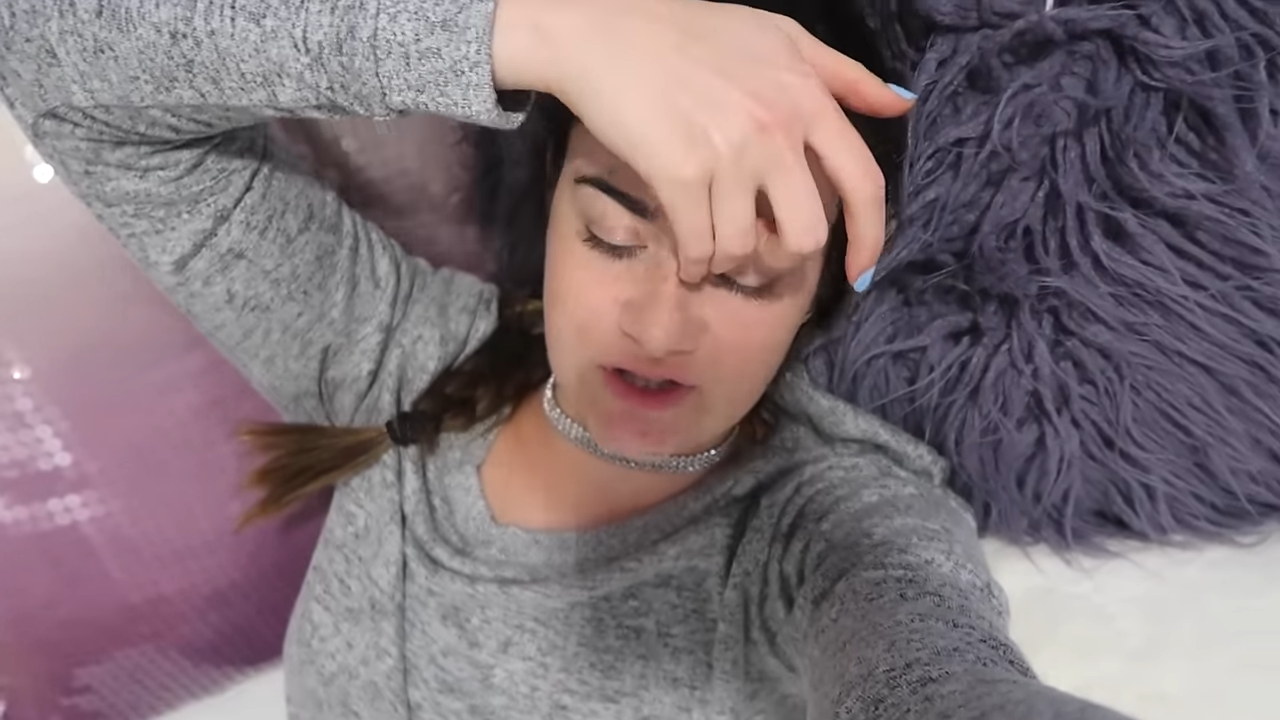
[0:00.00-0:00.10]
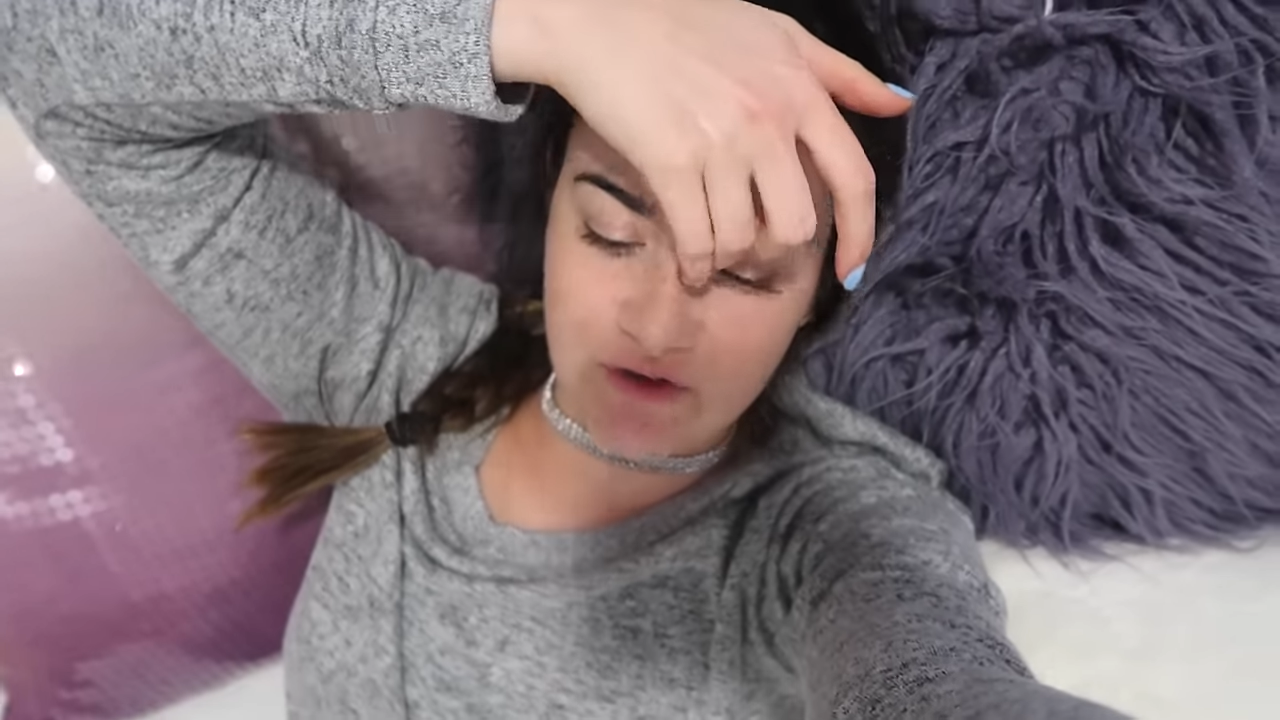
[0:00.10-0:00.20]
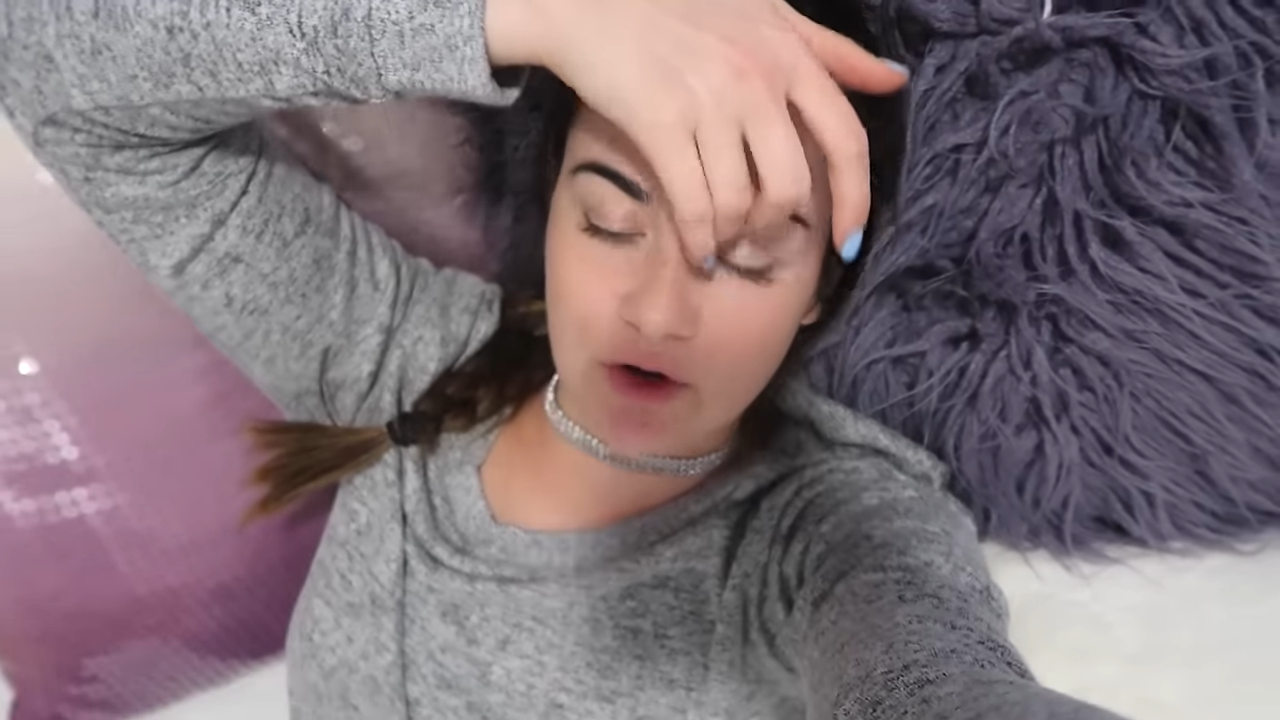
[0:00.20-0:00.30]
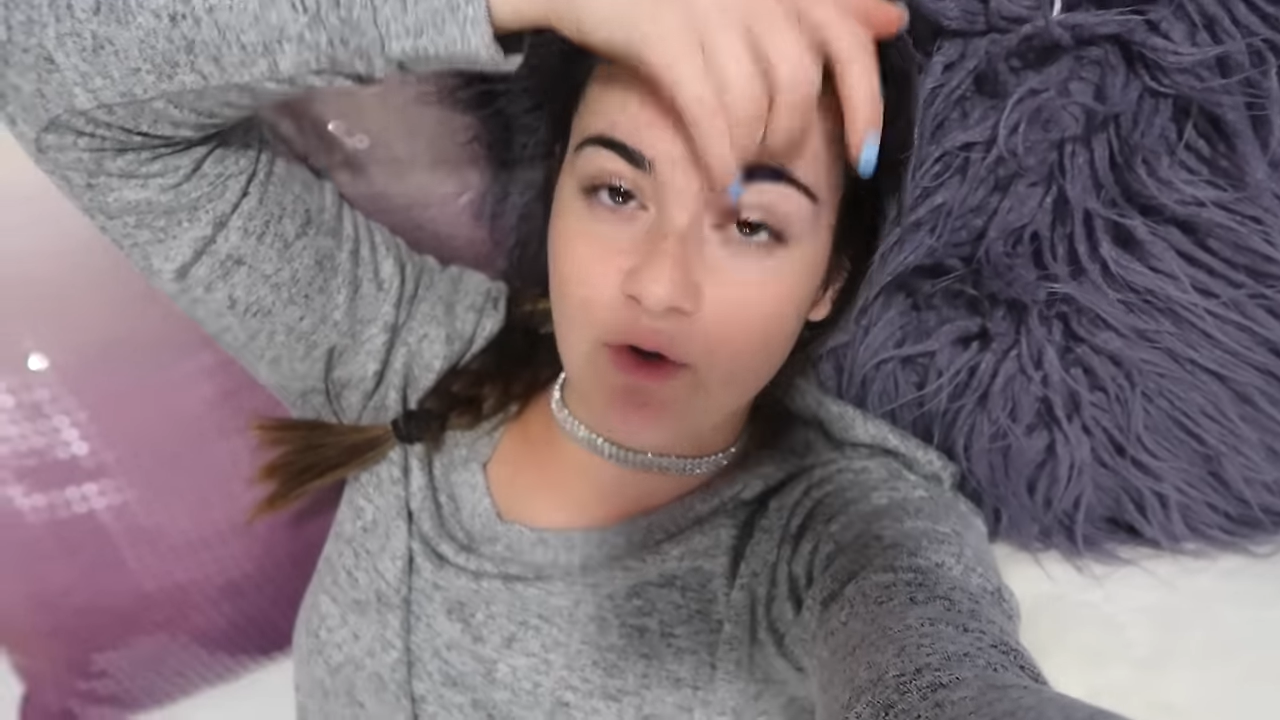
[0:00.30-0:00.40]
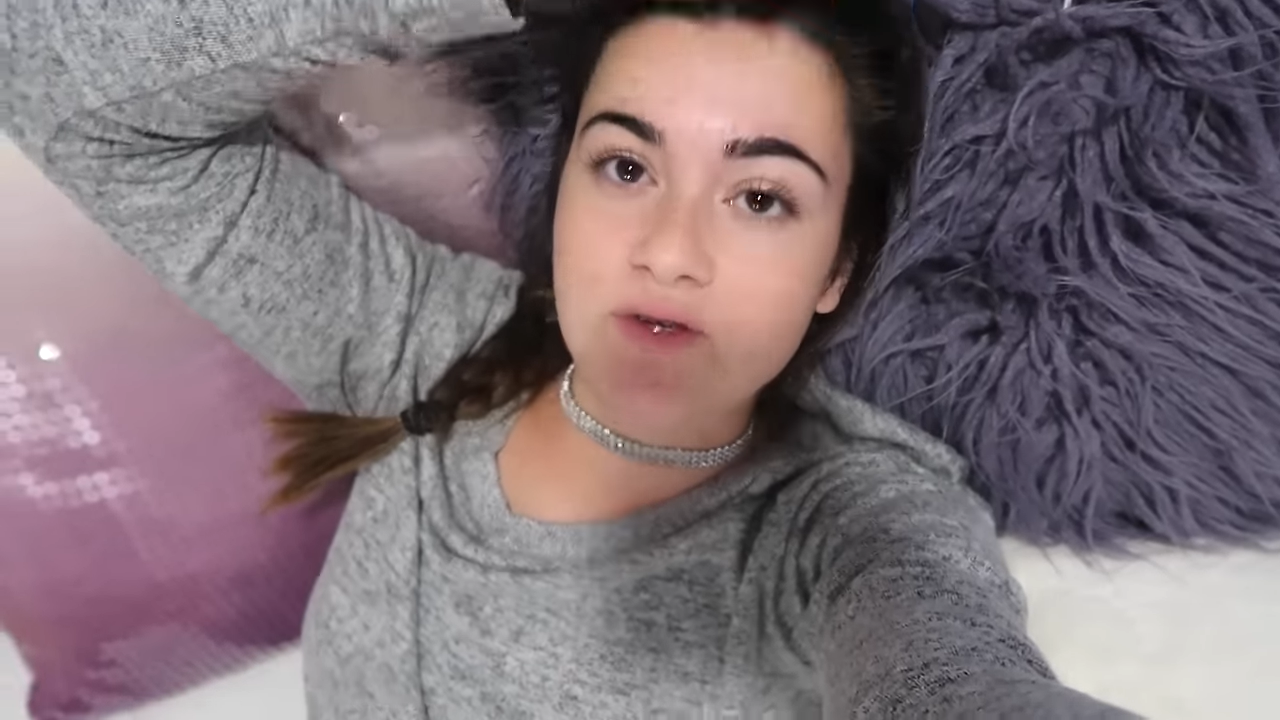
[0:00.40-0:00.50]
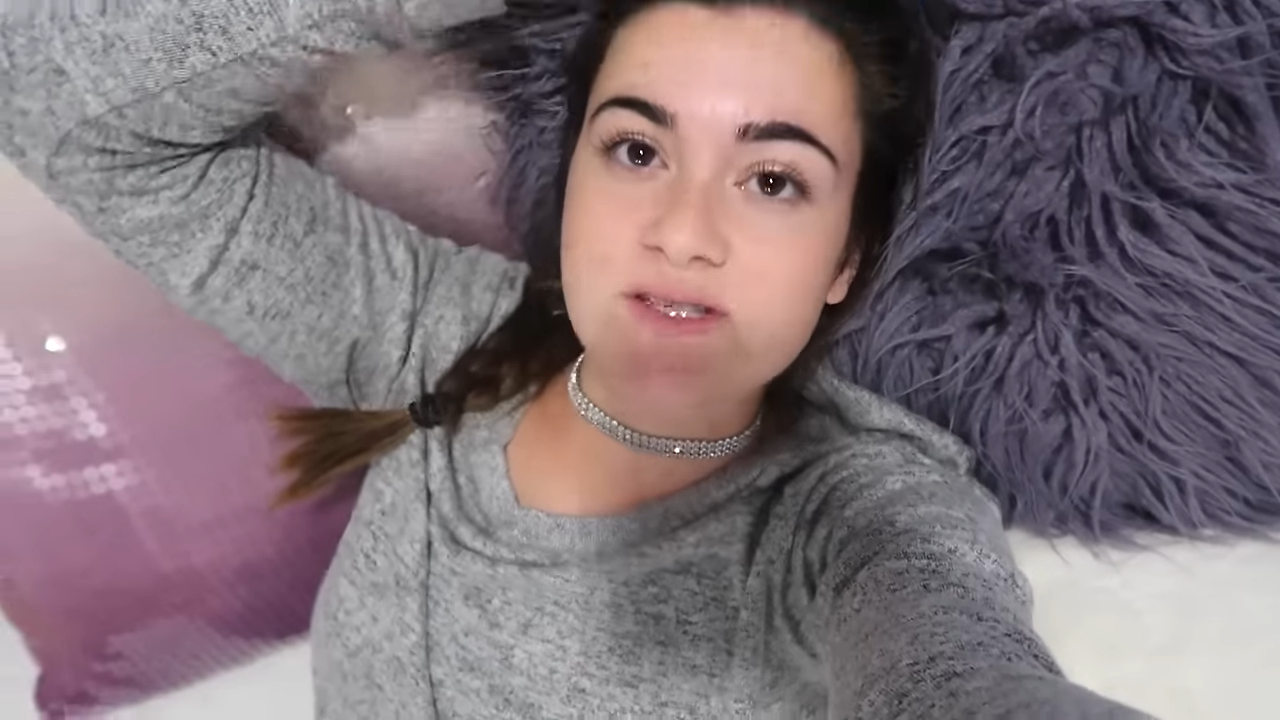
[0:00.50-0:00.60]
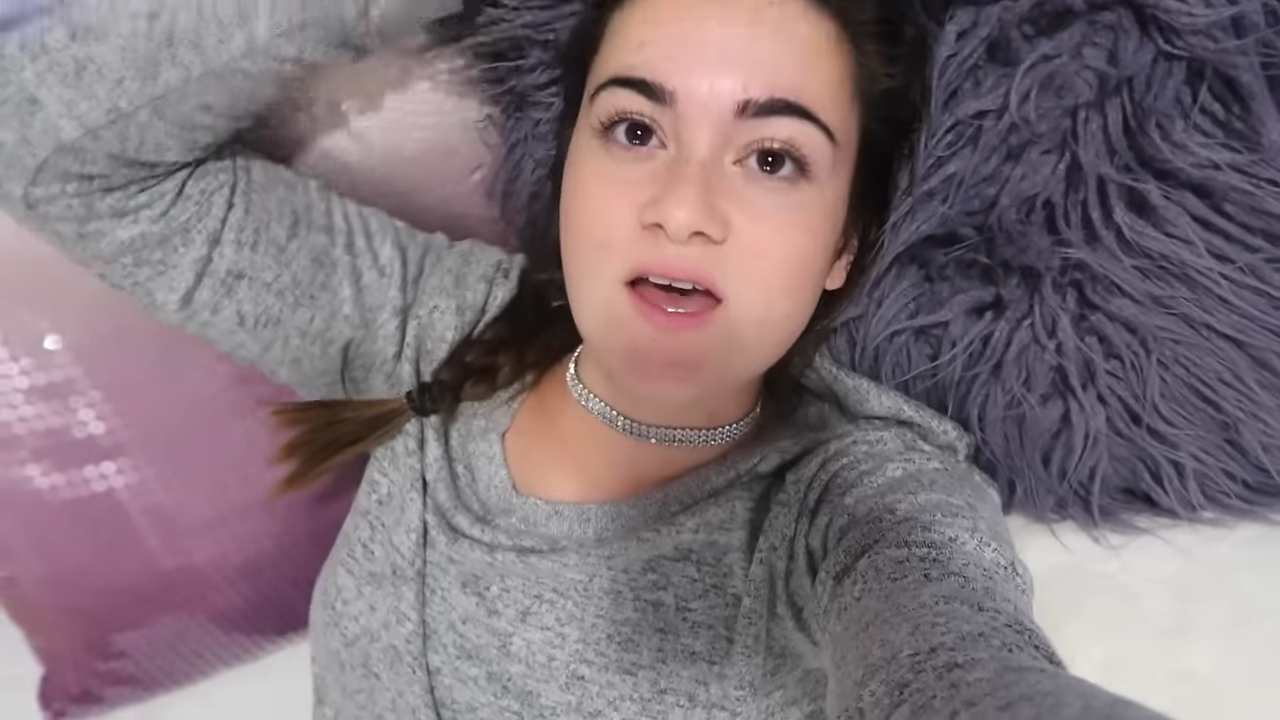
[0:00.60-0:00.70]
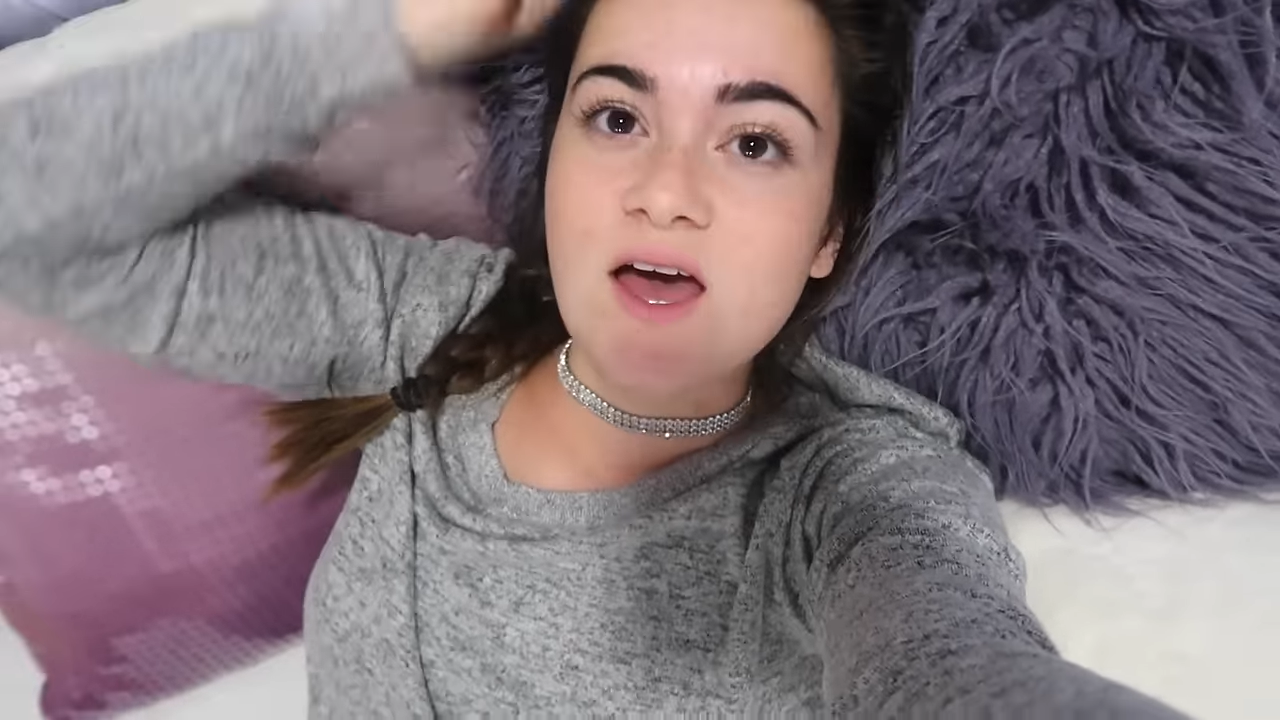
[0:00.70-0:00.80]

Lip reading: of different goals.